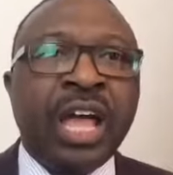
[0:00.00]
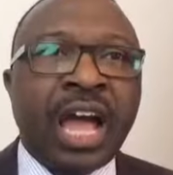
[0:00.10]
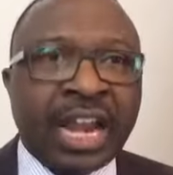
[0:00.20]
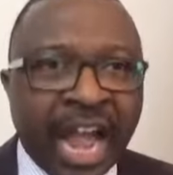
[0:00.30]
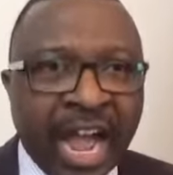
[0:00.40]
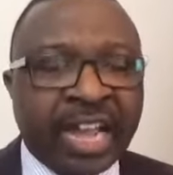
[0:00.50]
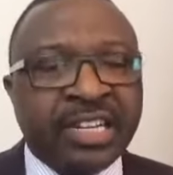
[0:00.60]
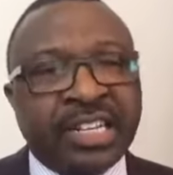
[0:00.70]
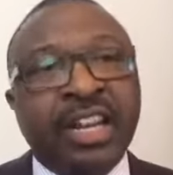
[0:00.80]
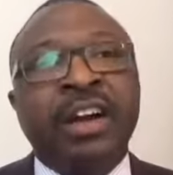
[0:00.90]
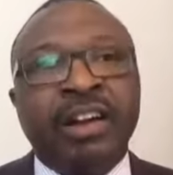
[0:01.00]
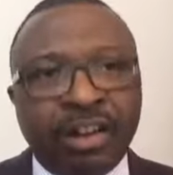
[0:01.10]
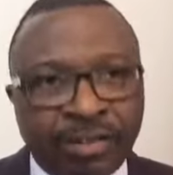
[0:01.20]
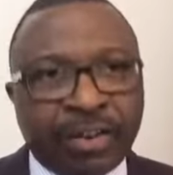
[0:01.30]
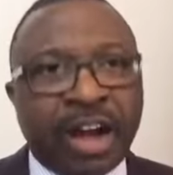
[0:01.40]
an idea
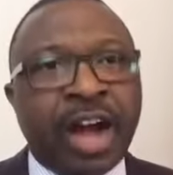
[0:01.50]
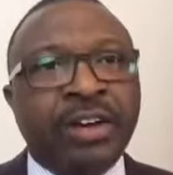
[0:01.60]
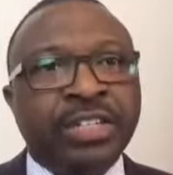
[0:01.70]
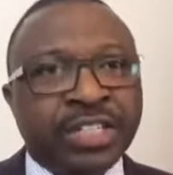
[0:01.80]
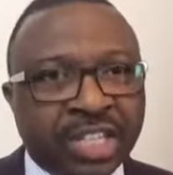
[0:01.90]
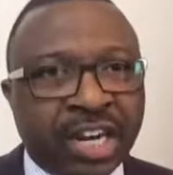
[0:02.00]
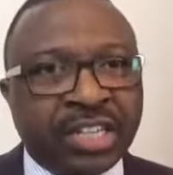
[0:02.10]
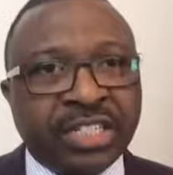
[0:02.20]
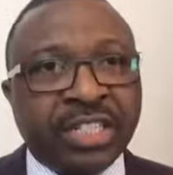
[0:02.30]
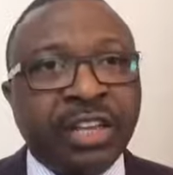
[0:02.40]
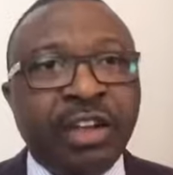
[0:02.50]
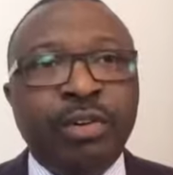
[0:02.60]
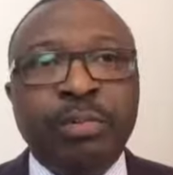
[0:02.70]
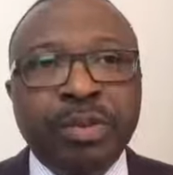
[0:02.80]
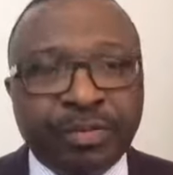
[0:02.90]
of how the charity
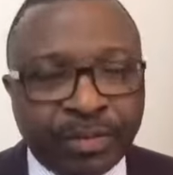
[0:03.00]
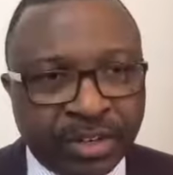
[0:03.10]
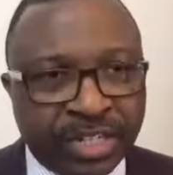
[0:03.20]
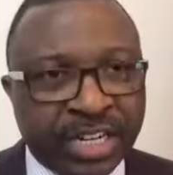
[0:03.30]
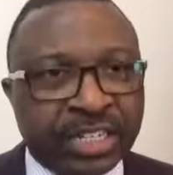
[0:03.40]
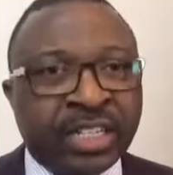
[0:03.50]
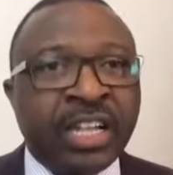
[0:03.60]
will be funded.